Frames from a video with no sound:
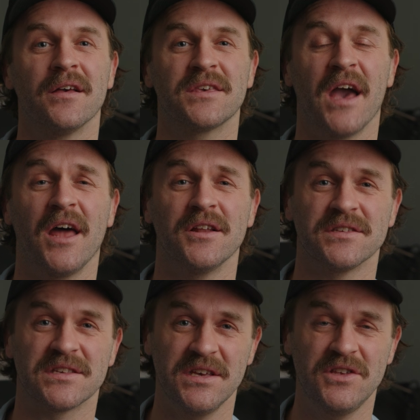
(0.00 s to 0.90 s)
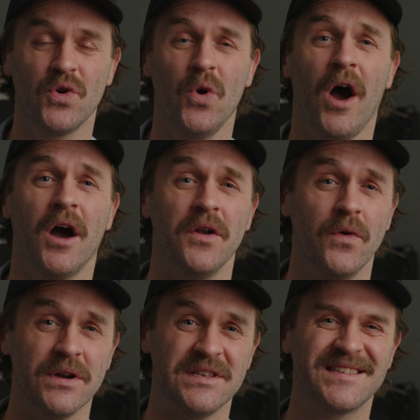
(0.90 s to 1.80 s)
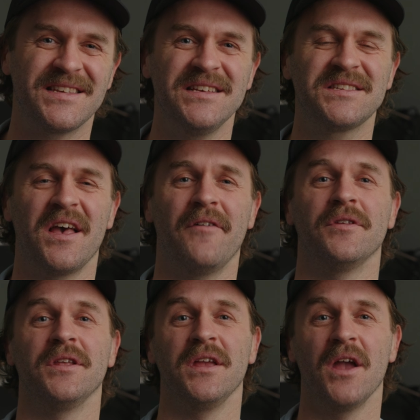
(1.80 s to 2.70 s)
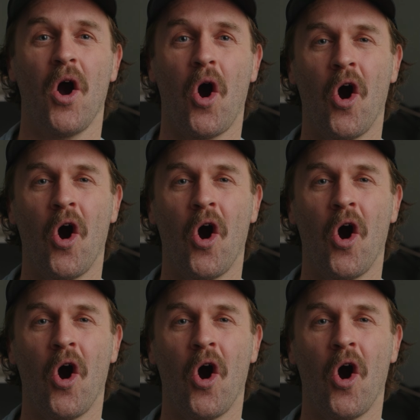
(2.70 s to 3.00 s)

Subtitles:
Canon C200, C70,